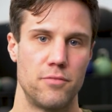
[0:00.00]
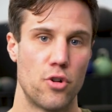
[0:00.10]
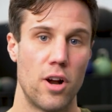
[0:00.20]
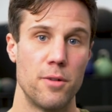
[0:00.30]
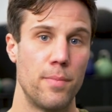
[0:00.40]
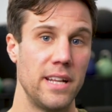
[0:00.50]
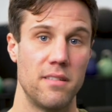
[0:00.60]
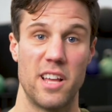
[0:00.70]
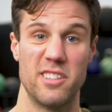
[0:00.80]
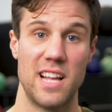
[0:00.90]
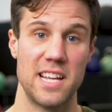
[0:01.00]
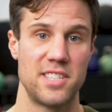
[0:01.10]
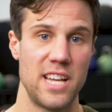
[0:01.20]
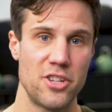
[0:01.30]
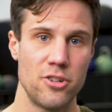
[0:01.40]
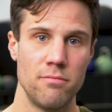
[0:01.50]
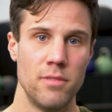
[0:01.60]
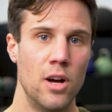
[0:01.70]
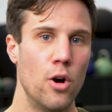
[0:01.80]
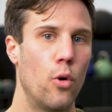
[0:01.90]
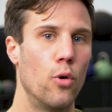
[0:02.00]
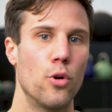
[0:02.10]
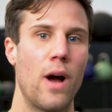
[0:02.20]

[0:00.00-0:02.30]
trying to beat either last session or your